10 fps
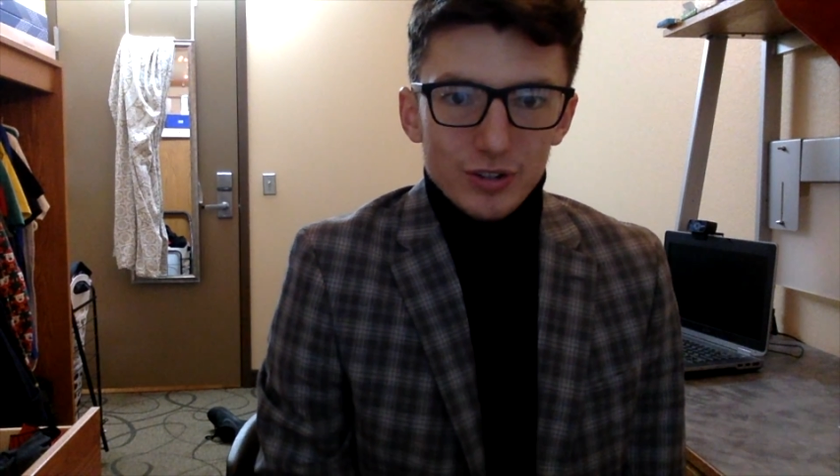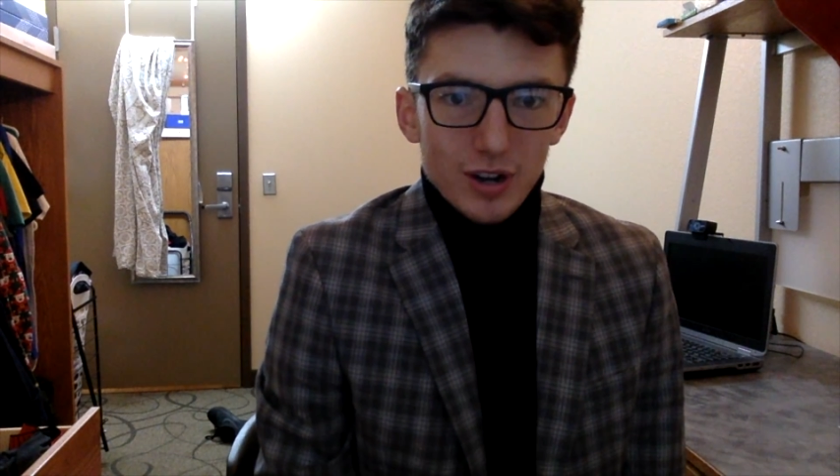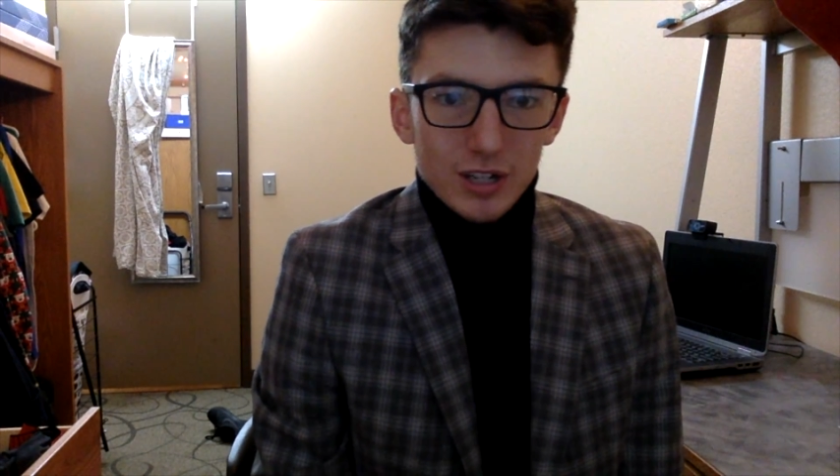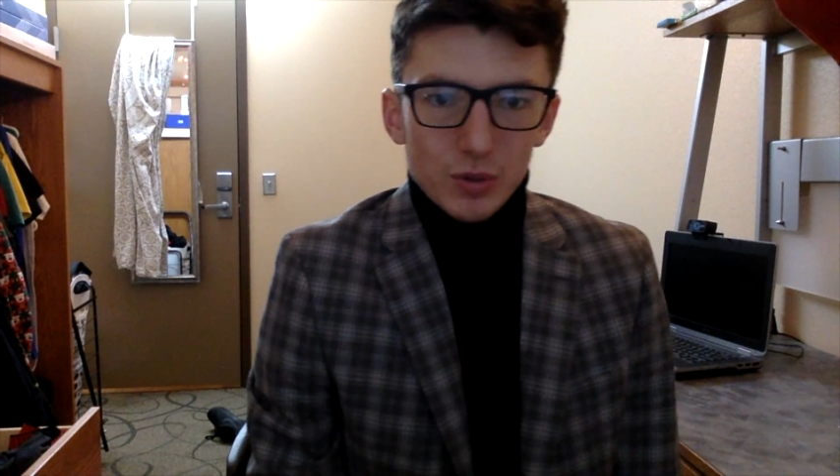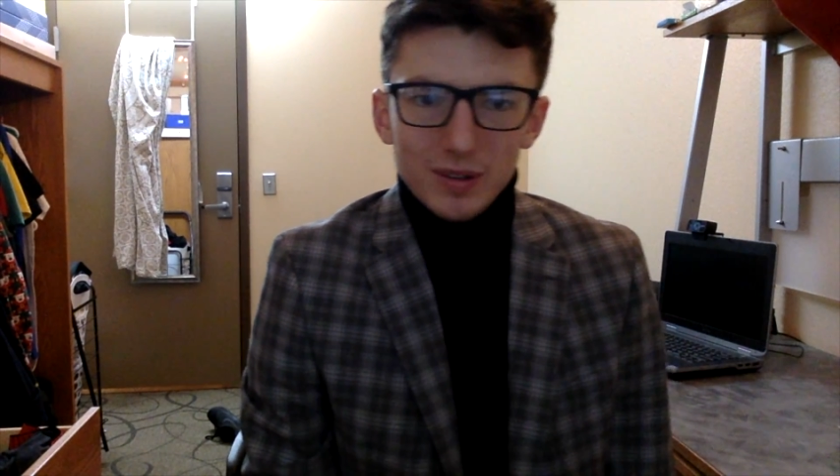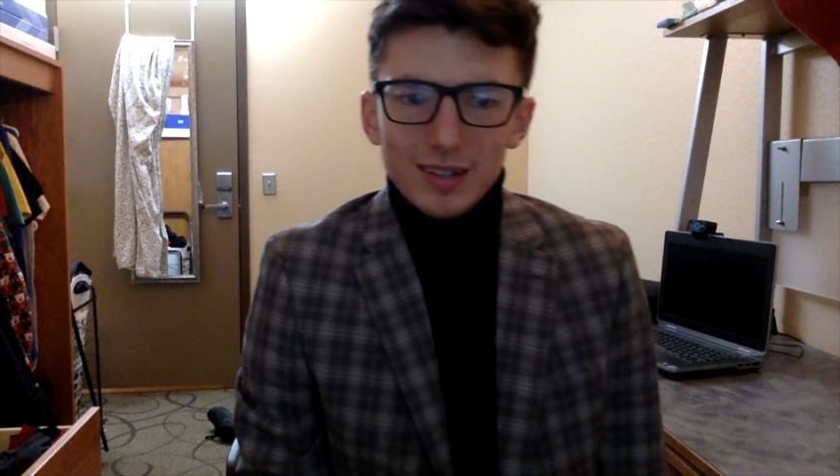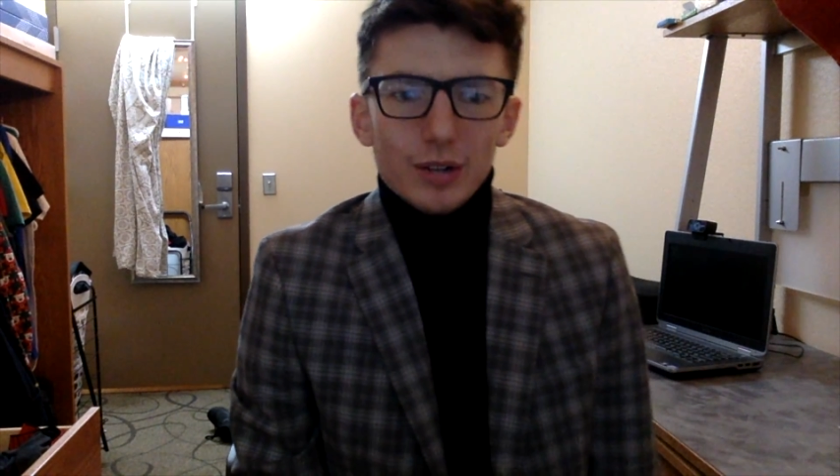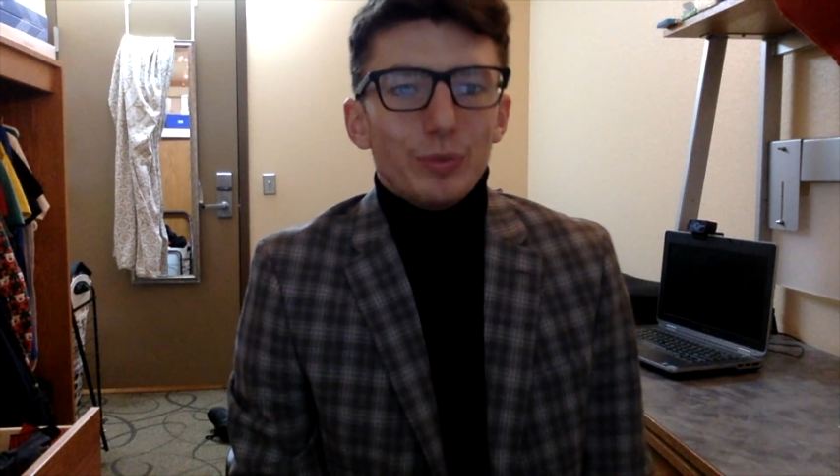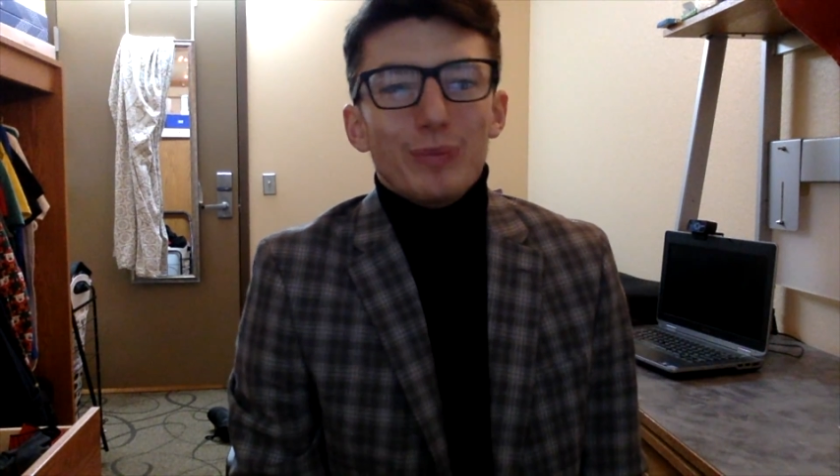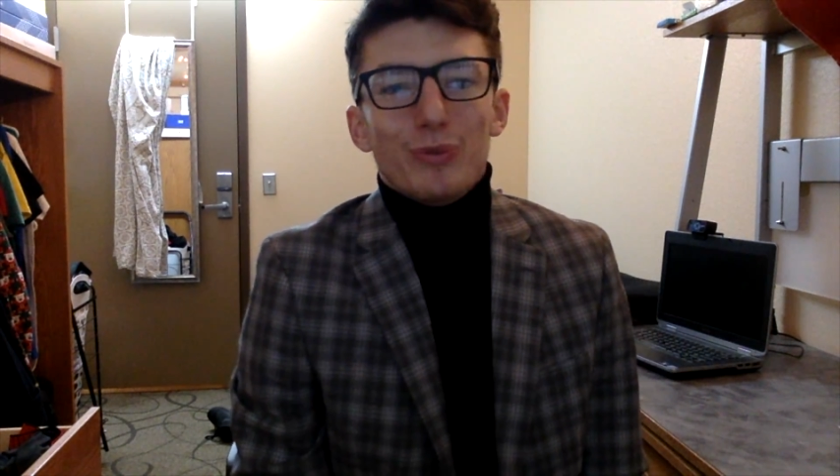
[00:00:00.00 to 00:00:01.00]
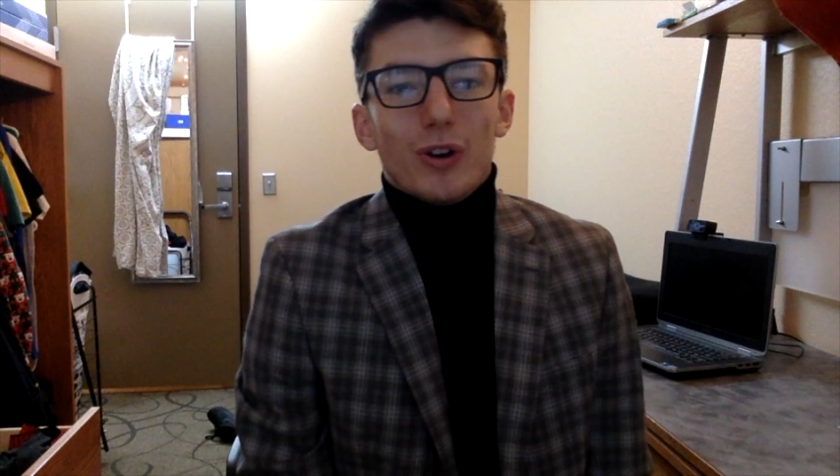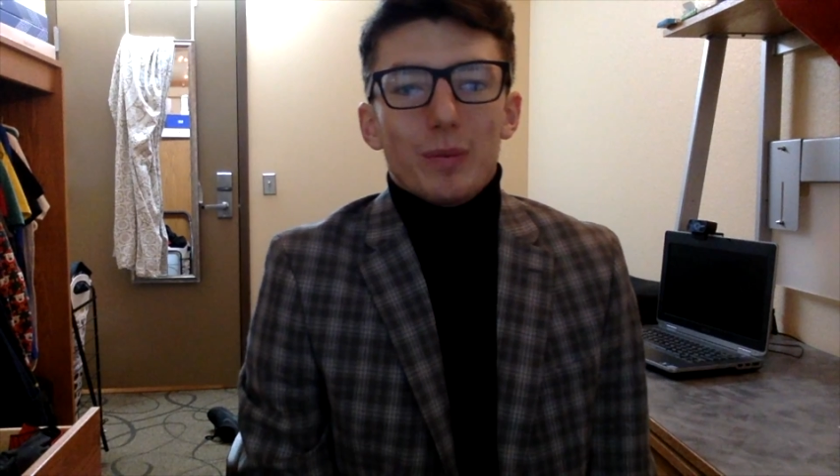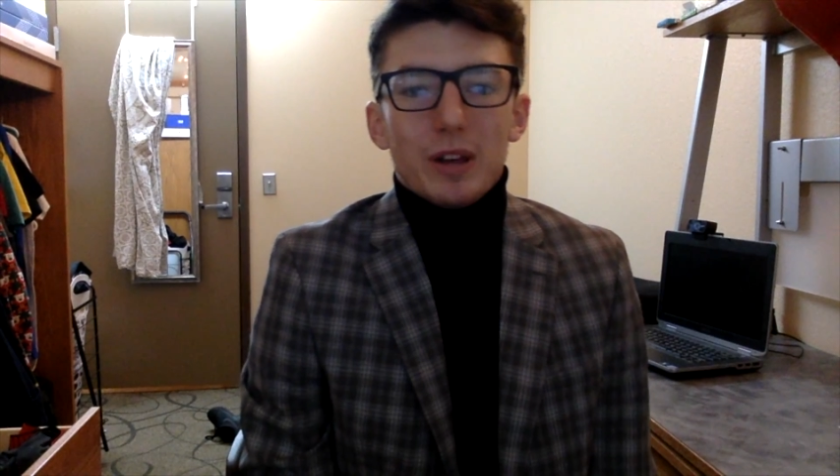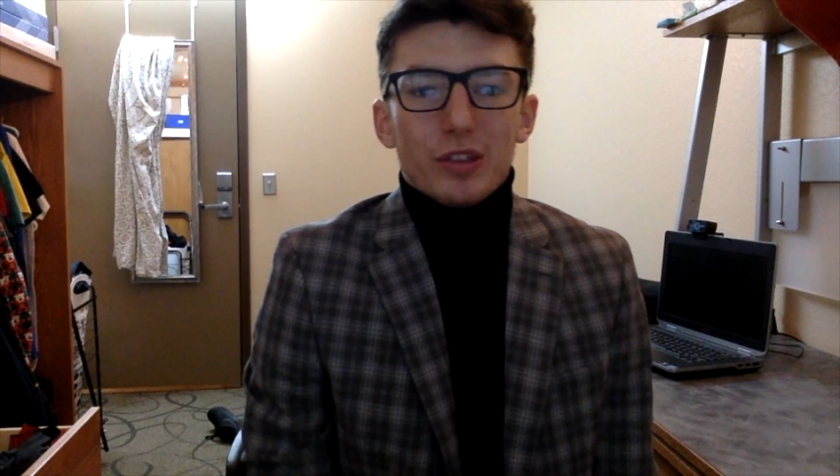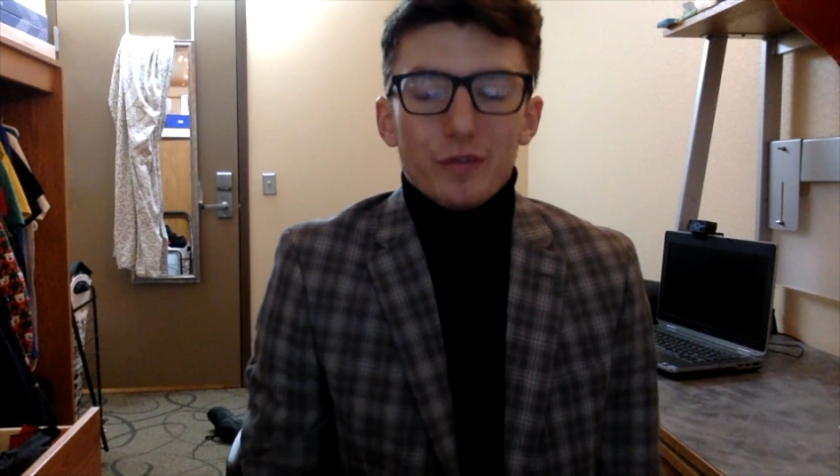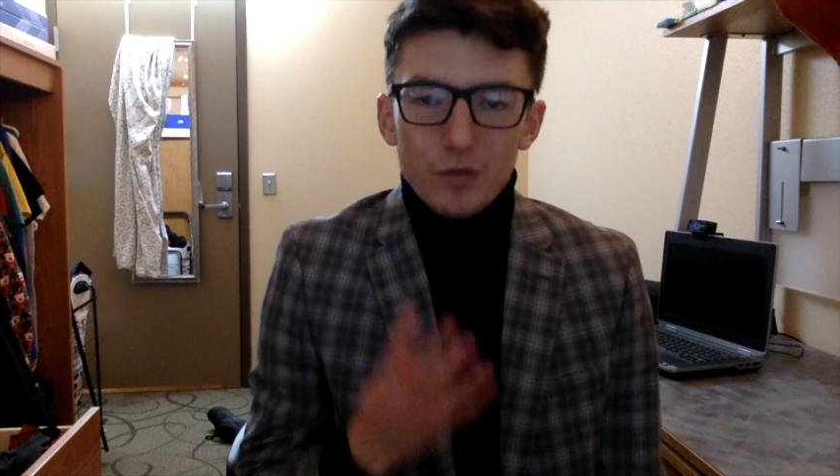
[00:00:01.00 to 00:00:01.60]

taught you a little bit more about the